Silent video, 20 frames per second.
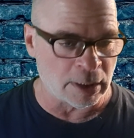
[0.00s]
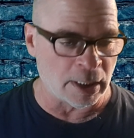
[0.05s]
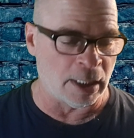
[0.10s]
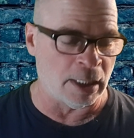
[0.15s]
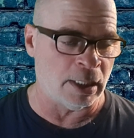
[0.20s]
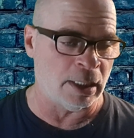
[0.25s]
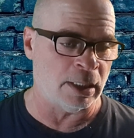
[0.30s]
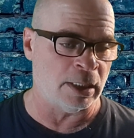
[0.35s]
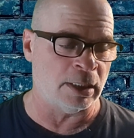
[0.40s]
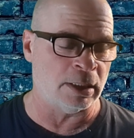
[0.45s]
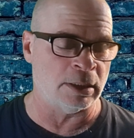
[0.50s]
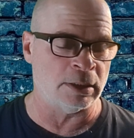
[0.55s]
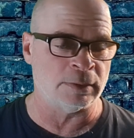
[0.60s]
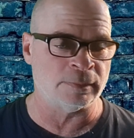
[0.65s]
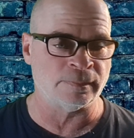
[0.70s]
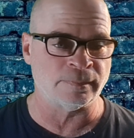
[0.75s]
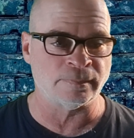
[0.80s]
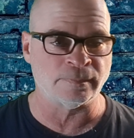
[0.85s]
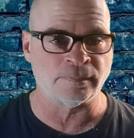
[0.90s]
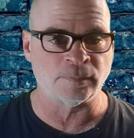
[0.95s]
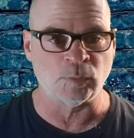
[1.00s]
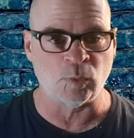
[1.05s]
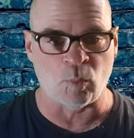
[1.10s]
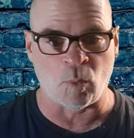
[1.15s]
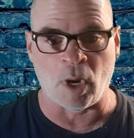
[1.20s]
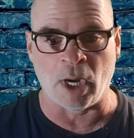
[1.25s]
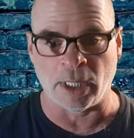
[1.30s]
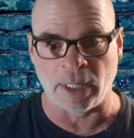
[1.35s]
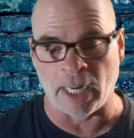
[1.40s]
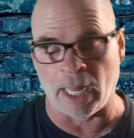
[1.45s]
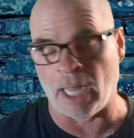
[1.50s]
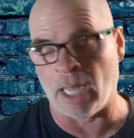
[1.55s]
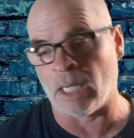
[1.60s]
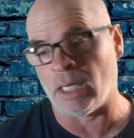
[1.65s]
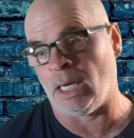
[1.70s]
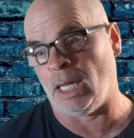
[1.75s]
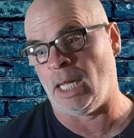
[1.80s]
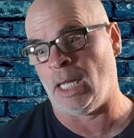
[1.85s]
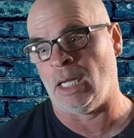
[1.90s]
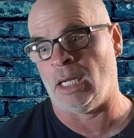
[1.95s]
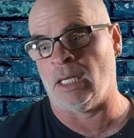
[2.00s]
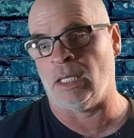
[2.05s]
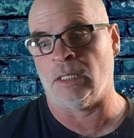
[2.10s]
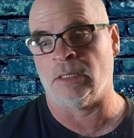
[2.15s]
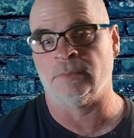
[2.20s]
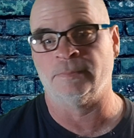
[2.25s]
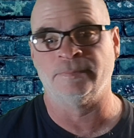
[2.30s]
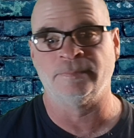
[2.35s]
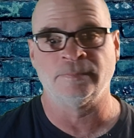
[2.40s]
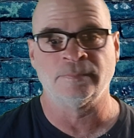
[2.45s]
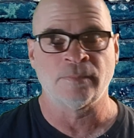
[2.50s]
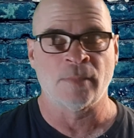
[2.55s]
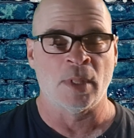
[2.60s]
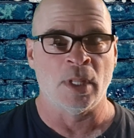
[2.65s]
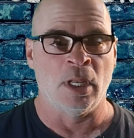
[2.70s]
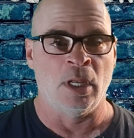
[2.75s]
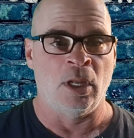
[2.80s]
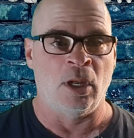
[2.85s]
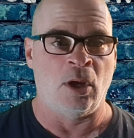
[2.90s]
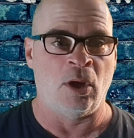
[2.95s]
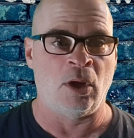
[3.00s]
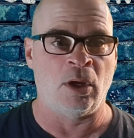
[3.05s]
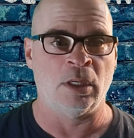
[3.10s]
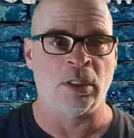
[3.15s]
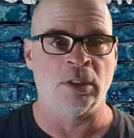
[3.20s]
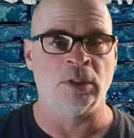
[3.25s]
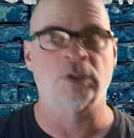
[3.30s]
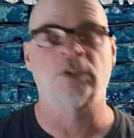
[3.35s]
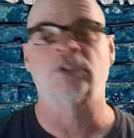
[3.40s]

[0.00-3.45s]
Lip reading: and whatnot, and on the